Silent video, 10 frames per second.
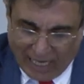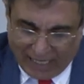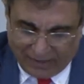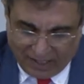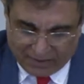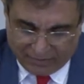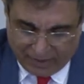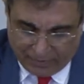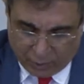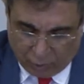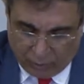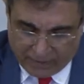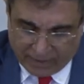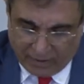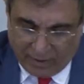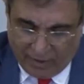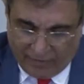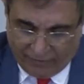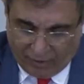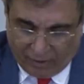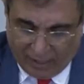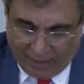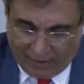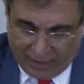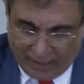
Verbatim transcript: and extreme groups for our,